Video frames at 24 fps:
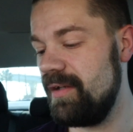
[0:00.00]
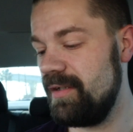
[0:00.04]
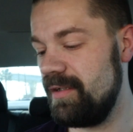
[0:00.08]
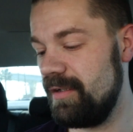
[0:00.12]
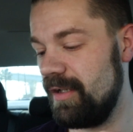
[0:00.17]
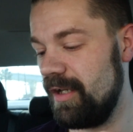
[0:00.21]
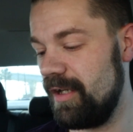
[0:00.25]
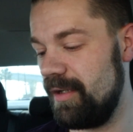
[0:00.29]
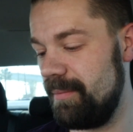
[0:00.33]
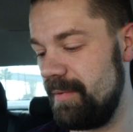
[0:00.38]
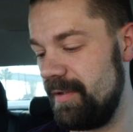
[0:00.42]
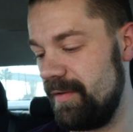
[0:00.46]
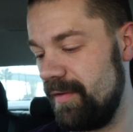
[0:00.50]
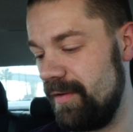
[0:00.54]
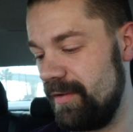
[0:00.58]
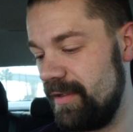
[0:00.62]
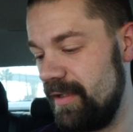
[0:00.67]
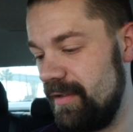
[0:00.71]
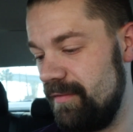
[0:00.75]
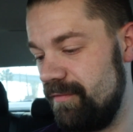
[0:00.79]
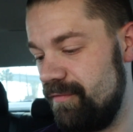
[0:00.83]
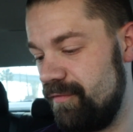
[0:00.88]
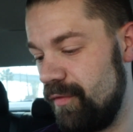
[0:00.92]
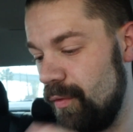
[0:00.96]
You're going to be
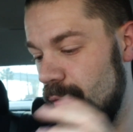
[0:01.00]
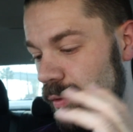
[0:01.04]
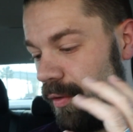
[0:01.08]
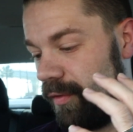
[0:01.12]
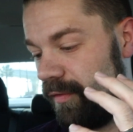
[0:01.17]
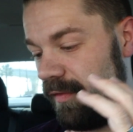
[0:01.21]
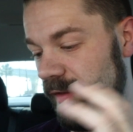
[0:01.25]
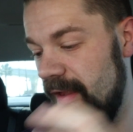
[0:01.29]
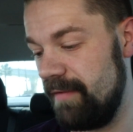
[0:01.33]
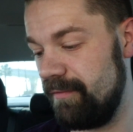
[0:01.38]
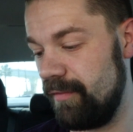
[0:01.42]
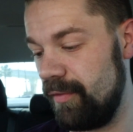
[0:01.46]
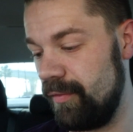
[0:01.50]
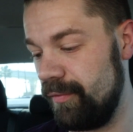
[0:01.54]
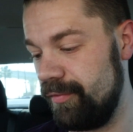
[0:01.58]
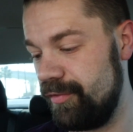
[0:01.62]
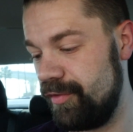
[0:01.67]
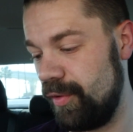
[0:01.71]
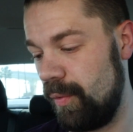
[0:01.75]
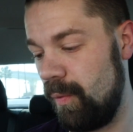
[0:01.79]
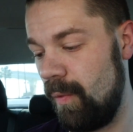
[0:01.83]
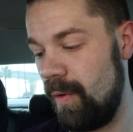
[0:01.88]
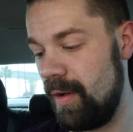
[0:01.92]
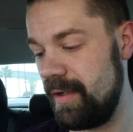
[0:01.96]
looking for level
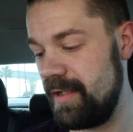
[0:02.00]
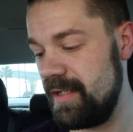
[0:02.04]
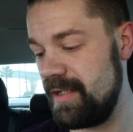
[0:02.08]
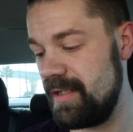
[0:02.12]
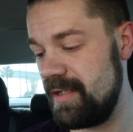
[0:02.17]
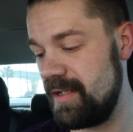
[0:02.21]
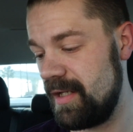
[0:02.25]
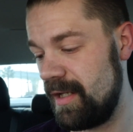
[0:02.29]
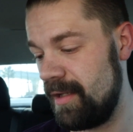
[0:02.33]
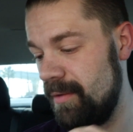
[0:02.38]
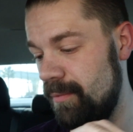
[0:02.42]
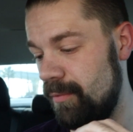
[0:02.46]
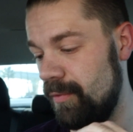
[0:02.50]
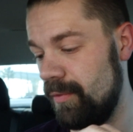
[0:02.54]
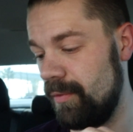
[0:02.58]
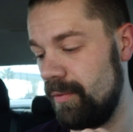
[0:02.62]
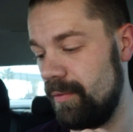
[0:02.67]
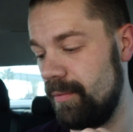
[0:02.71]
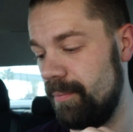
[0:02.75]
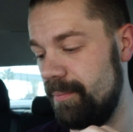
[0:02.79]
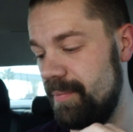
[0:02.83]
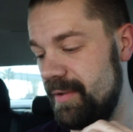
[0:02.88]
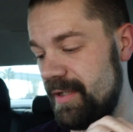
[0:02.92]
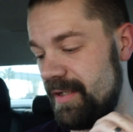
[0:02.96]
20, it
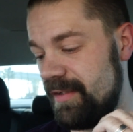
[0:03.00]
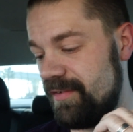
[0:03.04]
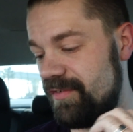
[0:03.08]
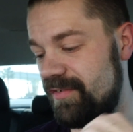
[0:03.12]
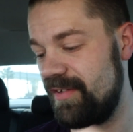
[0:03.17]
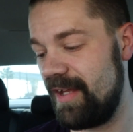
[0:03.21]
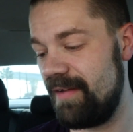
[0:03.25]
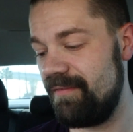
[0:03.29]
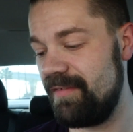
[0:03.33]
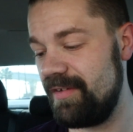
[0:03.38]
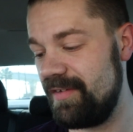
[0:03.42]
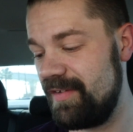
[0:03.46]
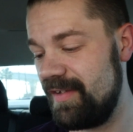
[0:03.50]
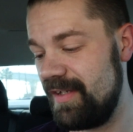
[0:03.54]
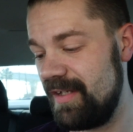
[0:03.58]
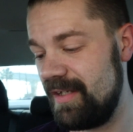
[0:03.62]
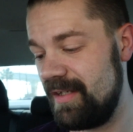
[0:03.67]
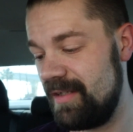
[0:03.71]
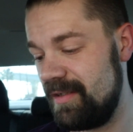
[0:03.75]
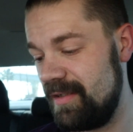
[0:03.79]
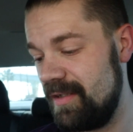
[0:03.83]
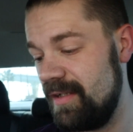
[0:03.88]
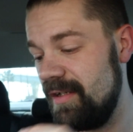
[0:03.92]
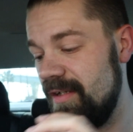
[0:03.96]
will be
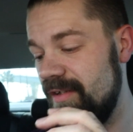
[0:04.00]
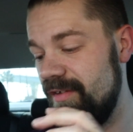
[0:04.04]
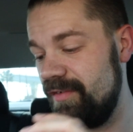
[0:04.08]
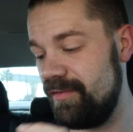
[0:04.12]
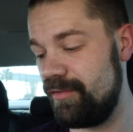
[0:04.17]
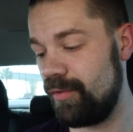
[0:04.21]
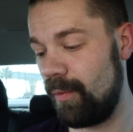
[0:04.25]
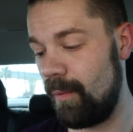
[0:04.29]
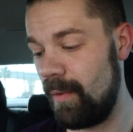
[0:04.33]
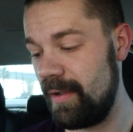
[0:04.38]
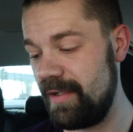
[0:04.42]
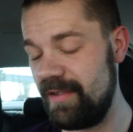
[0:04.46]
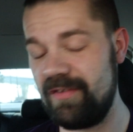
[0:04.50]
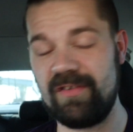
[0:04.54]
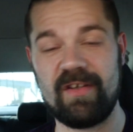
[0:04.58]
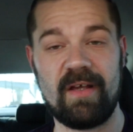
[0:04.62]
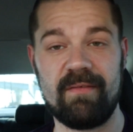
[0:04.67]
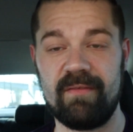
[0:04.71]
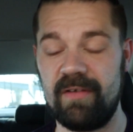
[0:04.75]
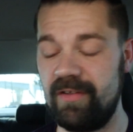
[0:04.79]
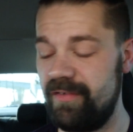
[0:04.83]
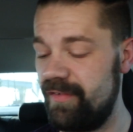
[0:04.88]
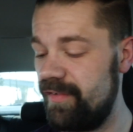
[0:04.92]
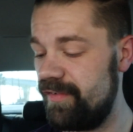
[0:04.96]
17,
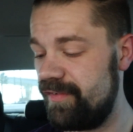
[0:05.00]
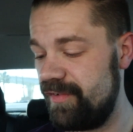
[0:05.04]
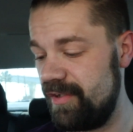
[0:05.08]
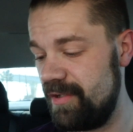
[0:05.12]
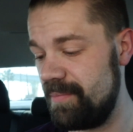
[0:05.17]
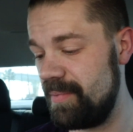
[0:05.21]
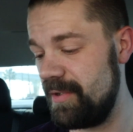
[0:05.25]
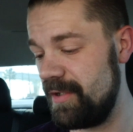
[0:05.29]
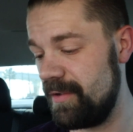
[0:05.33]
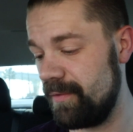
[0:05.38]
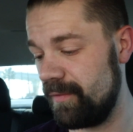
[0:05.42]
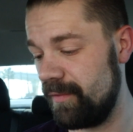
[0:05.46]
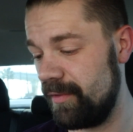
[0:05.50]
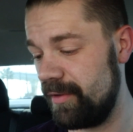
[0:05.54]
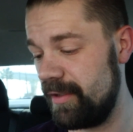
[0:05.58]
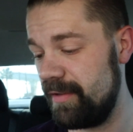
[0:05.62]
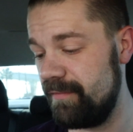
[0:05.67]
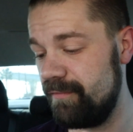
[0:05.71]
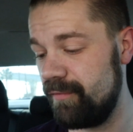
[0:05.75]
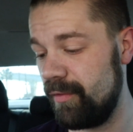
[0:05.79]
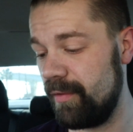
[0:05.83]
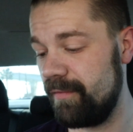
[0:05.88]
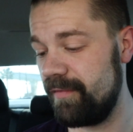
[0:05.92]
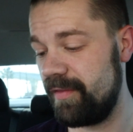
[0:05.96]
27 is the CP you're
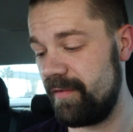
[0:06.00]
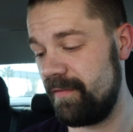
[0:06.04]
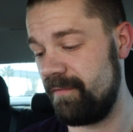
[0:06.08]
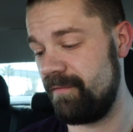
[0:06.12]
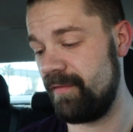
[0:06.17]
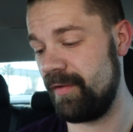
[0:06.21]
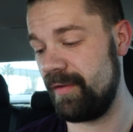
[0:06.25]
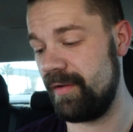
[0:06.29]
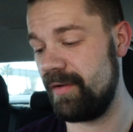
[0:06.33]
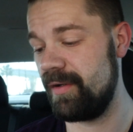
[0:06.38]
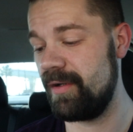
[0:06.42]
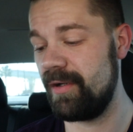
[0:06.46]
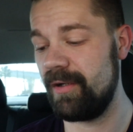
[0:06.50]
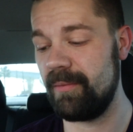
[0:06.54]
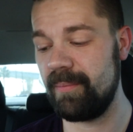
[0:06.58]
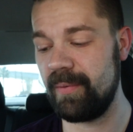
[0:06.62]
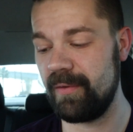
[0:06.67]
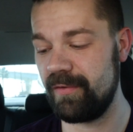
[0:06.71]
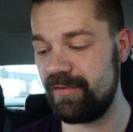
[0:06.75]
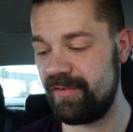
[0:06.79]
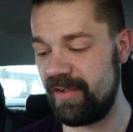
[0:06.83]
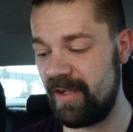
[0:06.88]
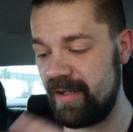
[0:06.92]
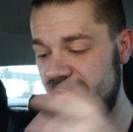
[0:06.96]
looking for the
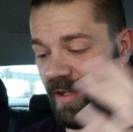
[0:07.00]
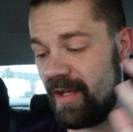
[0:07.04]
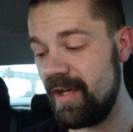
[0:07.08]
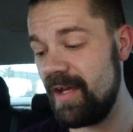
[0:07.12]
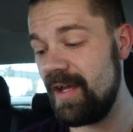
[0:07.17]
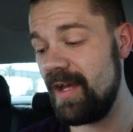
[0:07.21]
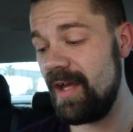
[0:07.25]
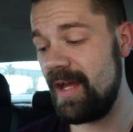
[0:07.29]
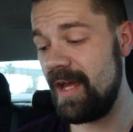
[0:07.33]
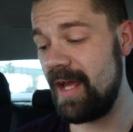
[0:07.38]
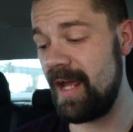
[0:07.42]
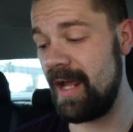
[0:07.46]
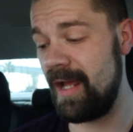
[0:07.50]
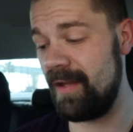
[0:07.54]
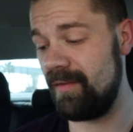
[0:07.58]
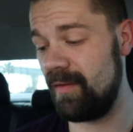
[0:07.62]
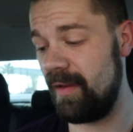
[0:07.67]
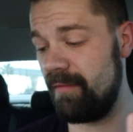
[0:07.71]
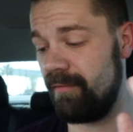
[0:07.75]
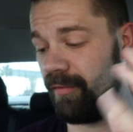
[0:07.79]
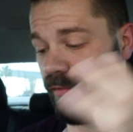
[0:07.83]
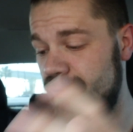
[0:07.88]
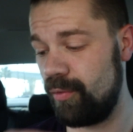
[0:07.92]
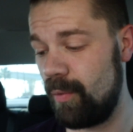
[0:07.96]
100%, and
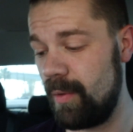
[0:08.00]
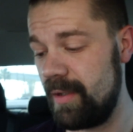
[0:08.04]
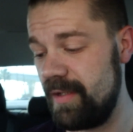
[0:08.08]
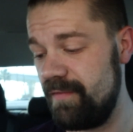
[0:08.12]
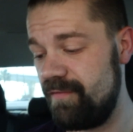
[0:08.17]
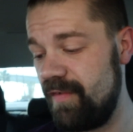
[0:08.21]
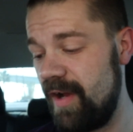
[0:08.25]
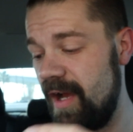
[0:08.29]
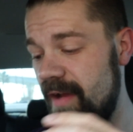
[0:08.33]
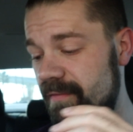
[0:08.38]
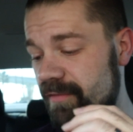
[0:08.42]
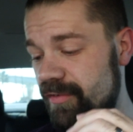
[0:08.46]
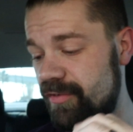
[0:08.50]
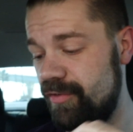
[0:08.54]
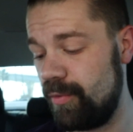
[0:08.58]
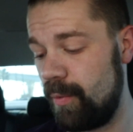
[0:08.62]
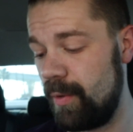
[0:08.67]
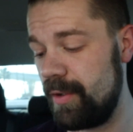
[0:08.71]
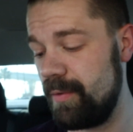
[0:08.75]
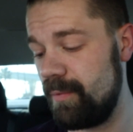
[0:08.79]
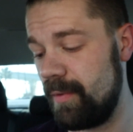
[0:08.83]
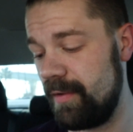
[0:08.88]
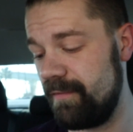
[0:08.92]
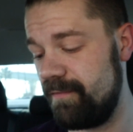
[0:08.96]
level 25 is
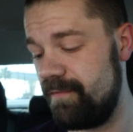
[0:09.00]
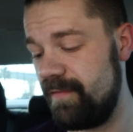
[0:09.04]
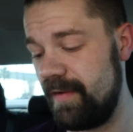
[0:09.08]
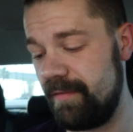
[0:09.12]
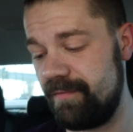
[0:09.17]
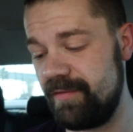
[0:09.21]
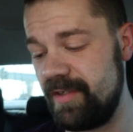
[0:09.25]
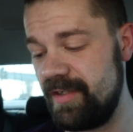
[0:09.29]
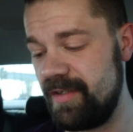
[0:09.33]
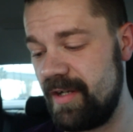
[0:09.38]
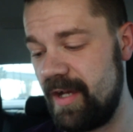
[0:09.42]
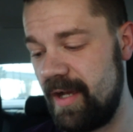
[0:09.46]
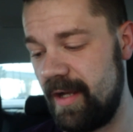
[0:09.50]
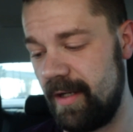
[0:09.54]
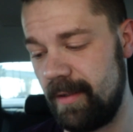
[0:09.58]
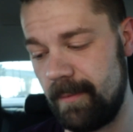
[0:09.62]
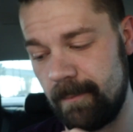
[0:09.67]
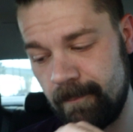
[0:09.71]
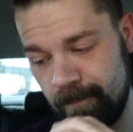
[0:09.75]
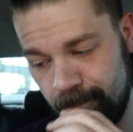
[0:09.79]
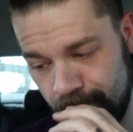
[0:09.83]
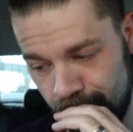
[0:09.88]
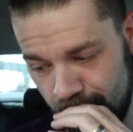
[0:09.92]
2159.